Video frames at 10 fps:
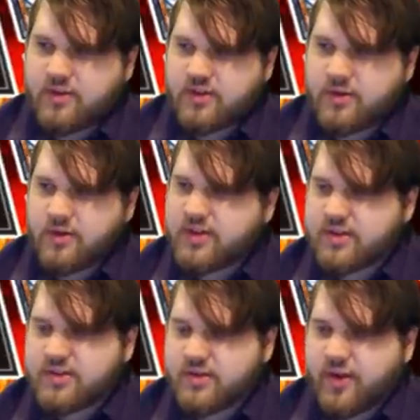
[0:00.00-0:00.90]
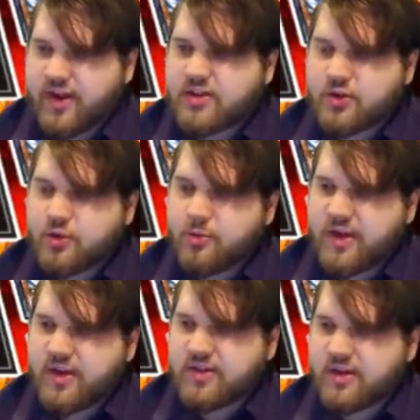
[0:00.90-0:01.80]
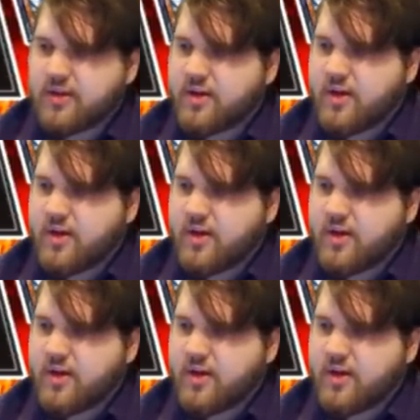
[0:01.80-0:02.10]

of Lazuli's, so like it's super easy.